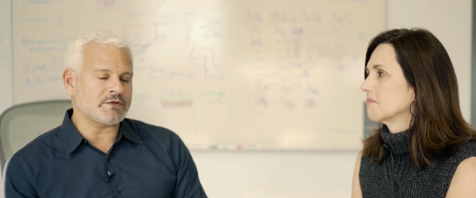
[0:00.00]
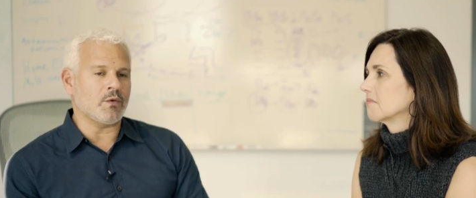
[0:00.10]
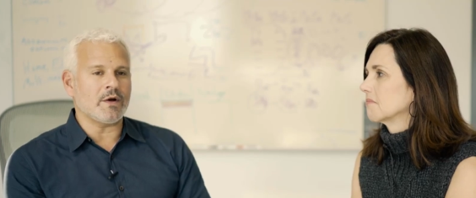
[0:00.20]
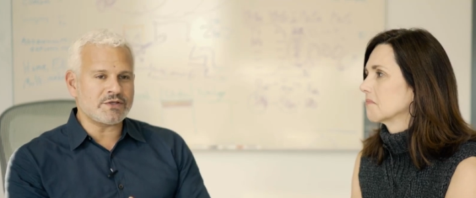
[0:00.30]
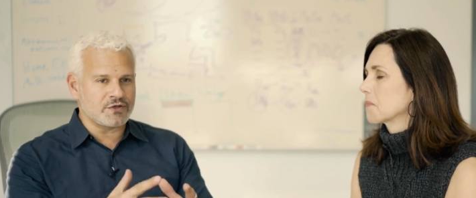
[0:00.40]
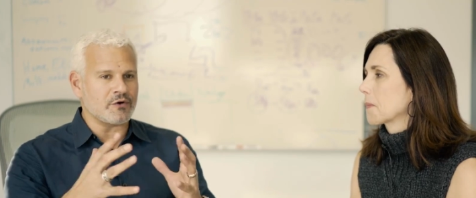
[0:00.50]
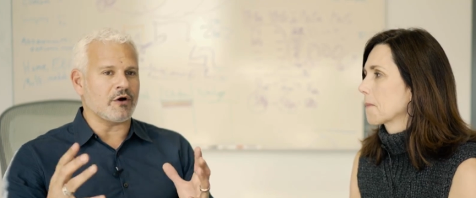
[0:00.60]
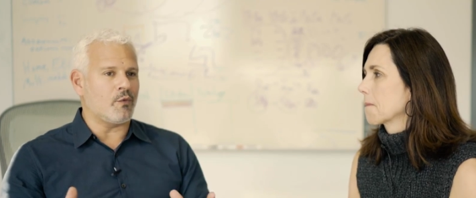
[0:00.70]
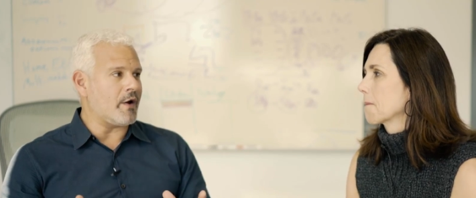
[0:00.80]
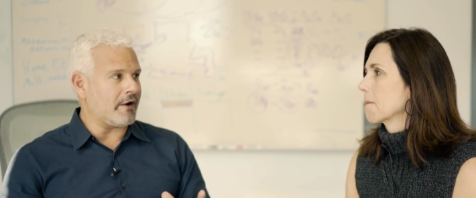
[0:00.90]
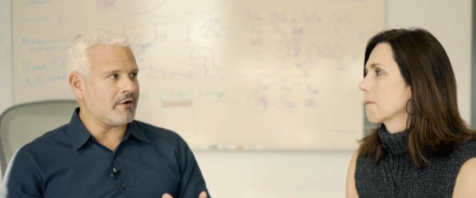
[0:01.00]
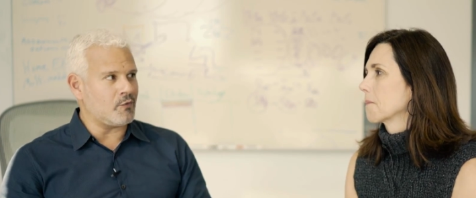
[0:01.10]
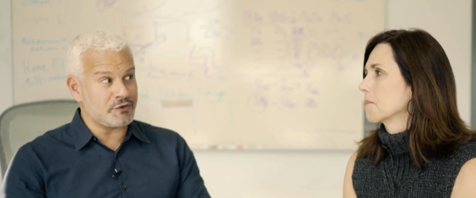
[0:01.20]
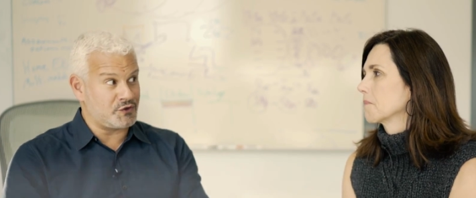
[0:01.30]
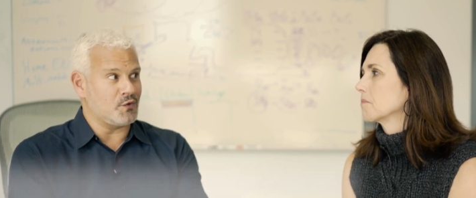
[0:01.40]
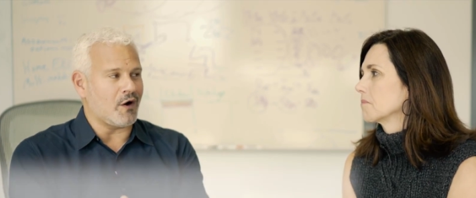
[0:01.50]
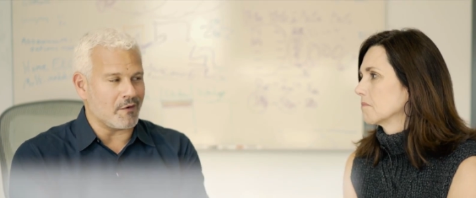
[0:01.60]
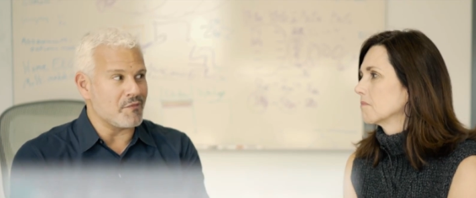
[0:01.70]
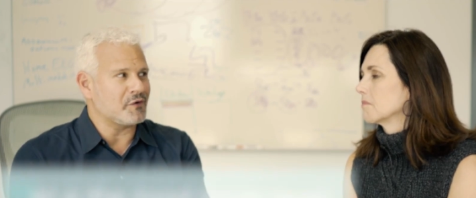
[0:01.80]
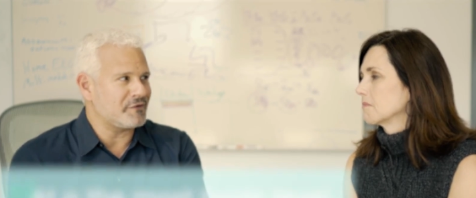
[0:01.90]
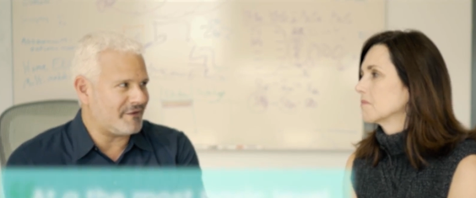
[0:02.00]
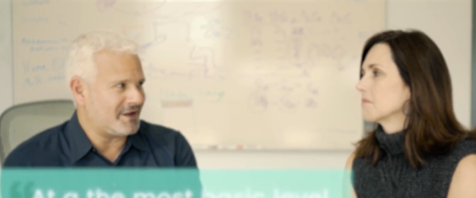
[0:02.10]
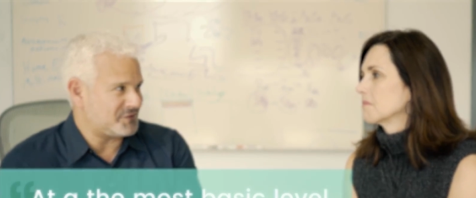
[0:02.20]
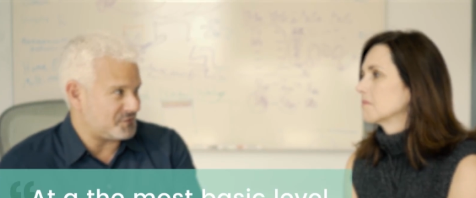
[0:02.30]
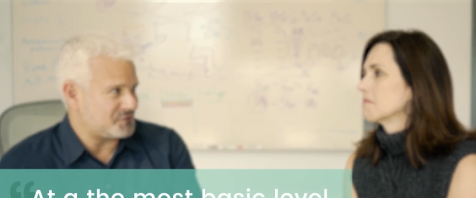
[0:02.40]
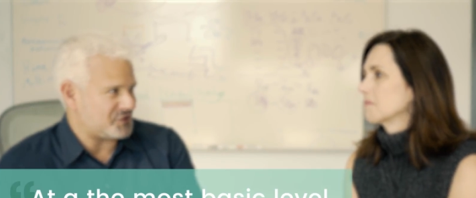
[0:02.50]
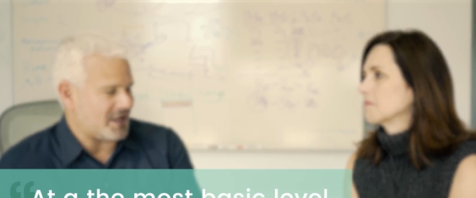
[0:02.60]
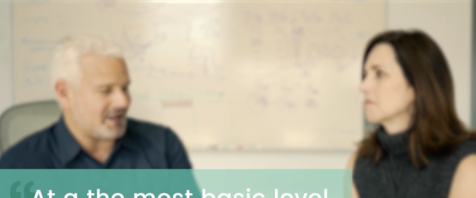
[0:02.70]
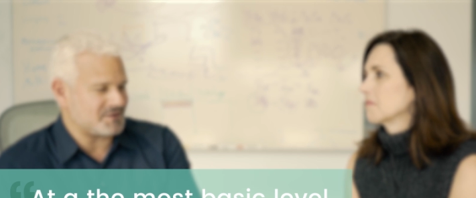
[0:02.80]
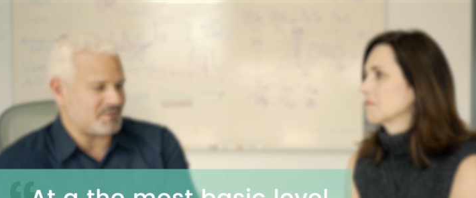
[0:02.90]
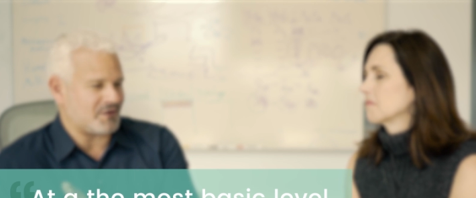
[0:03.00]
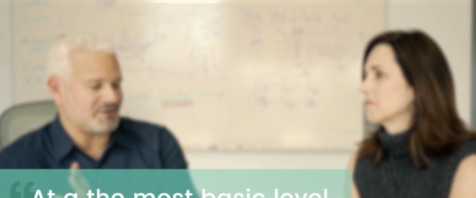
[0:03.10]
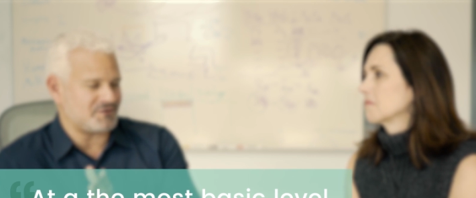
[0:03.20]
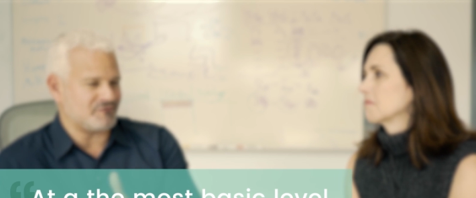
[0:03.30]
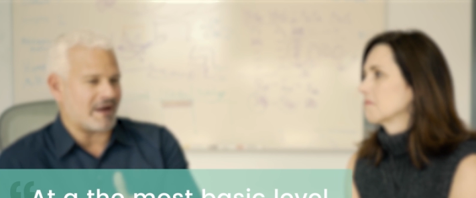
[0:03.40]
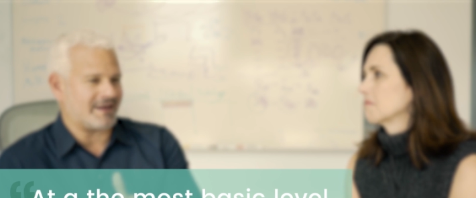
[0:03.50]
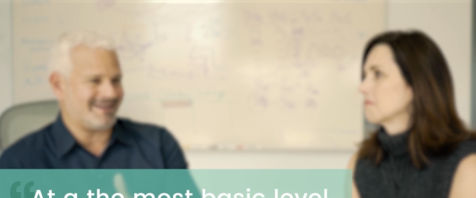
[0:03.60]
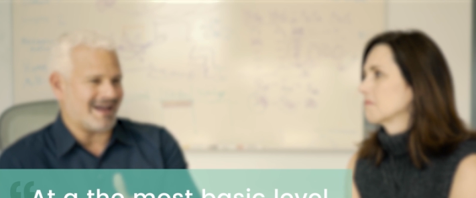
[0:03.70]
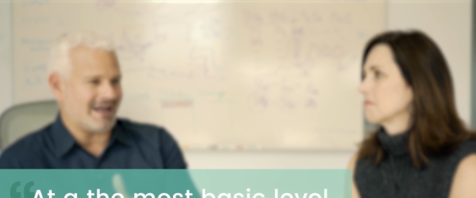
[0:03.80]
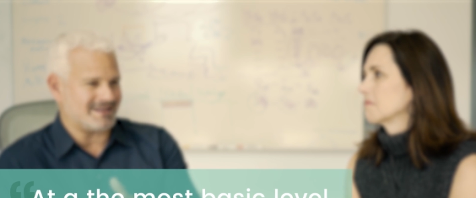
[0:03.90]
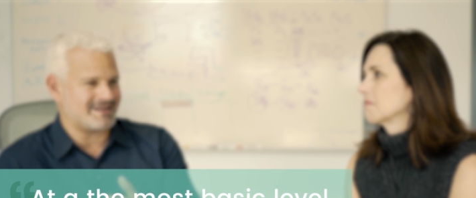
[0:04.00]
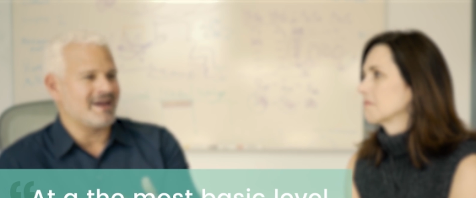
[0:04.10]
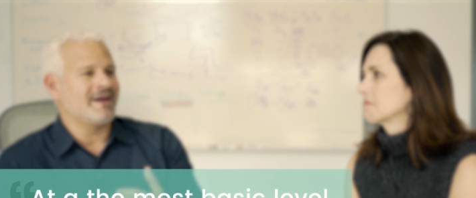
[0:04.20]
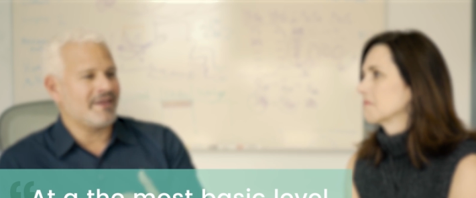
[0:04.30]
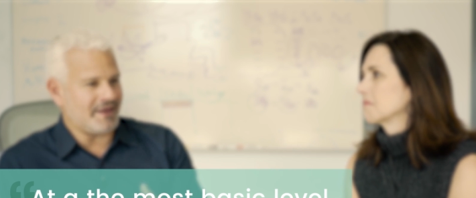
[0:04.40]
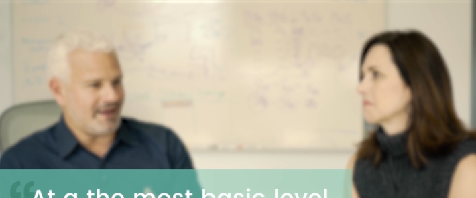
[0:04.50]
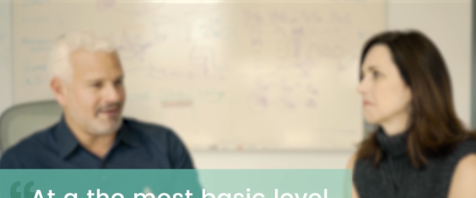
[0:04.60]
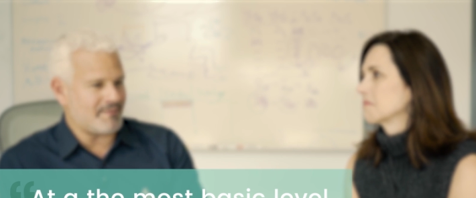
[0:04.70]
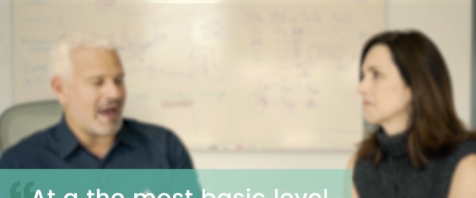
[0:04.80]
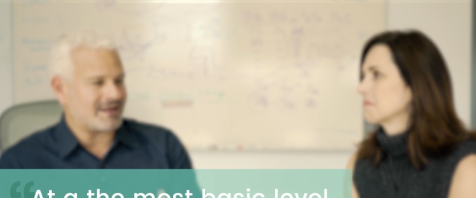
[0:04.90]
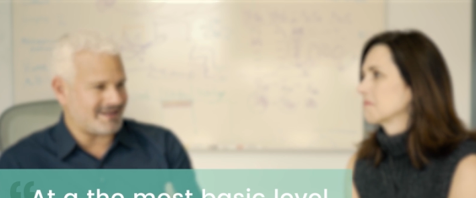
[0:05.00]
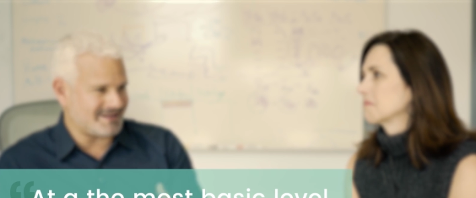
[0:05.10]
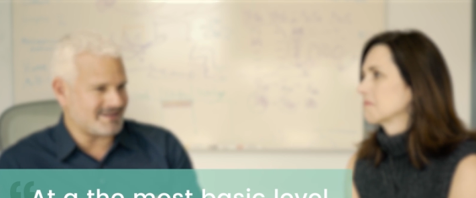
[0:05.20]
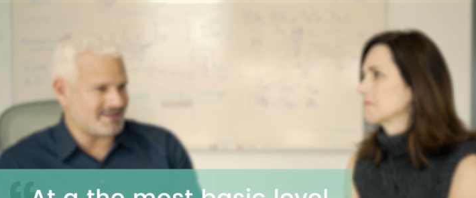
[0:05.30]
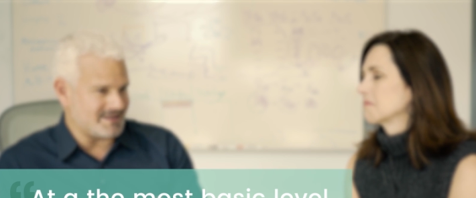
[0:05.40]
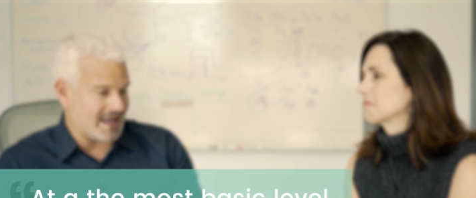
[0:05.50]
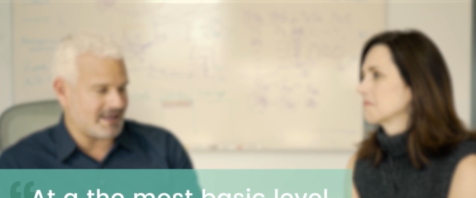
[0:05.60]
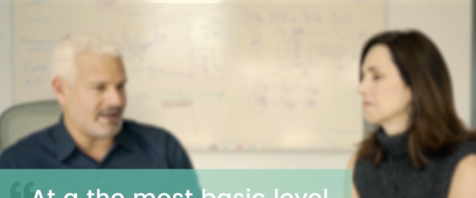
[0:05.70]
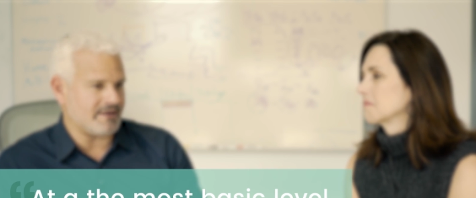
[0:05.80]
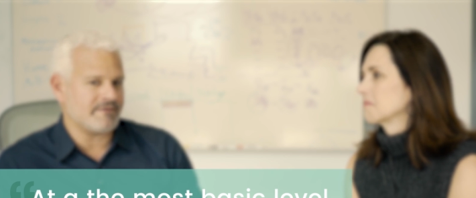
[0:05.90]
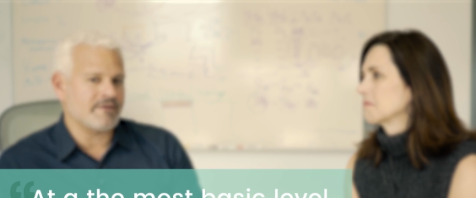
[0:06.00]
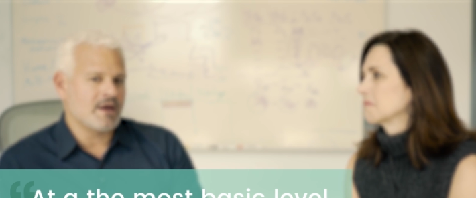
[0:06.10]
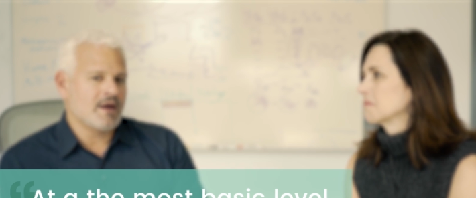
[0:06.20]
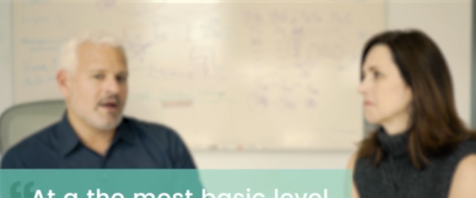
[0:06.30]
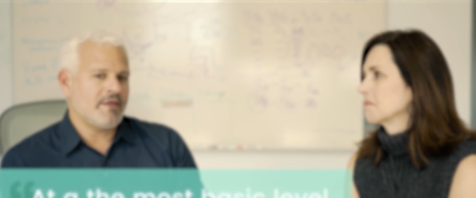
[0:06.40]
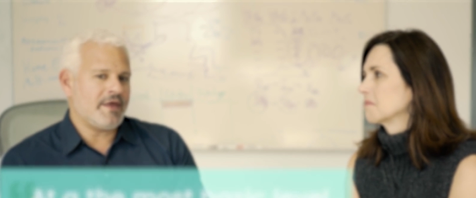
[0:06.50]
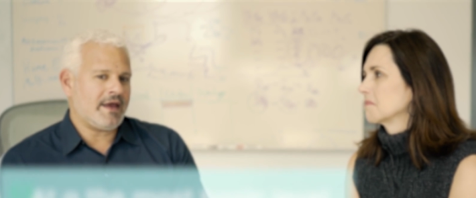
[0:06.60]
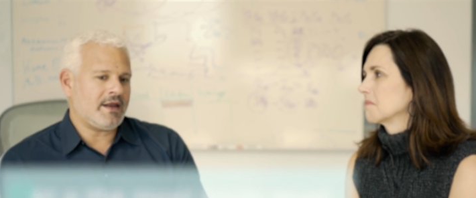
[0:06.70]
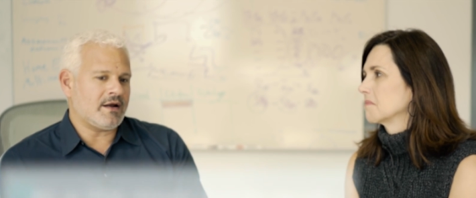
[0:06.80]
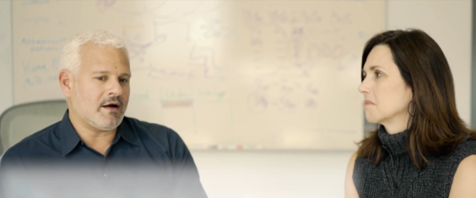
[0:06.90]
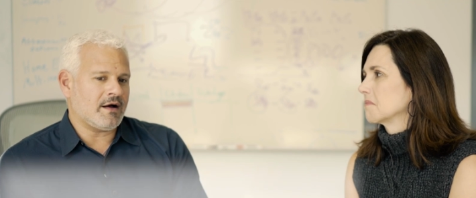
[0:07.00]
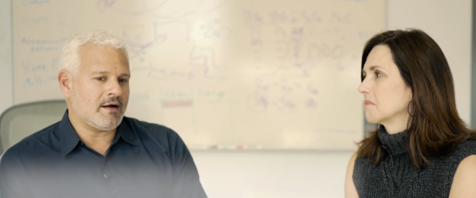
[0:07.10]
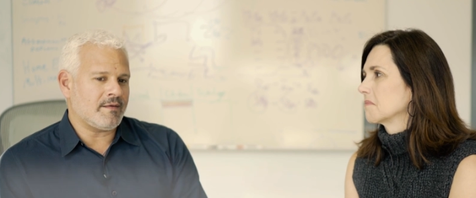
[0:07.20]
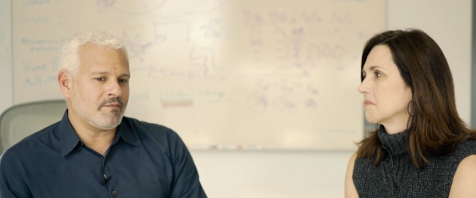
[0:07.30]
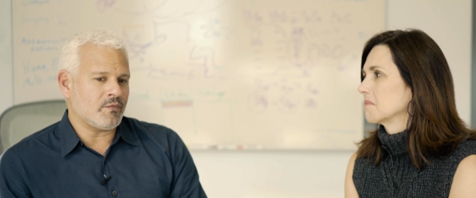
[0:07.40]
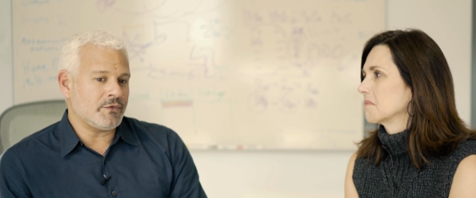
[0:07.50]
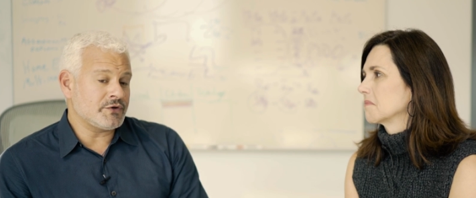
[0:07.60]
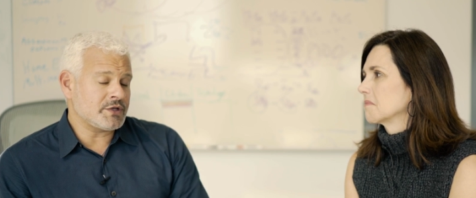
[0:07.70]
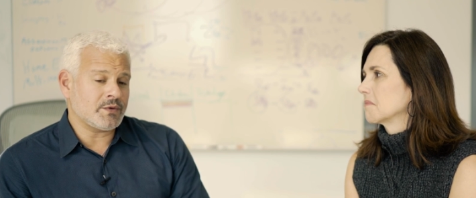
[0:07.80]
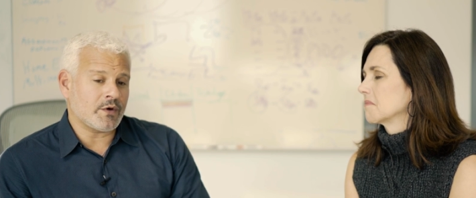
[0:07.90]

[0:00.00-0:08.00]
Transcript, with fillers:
Speaker 1: so once you are aware, once you are motivated to change because you recognize the impact is negative, then usually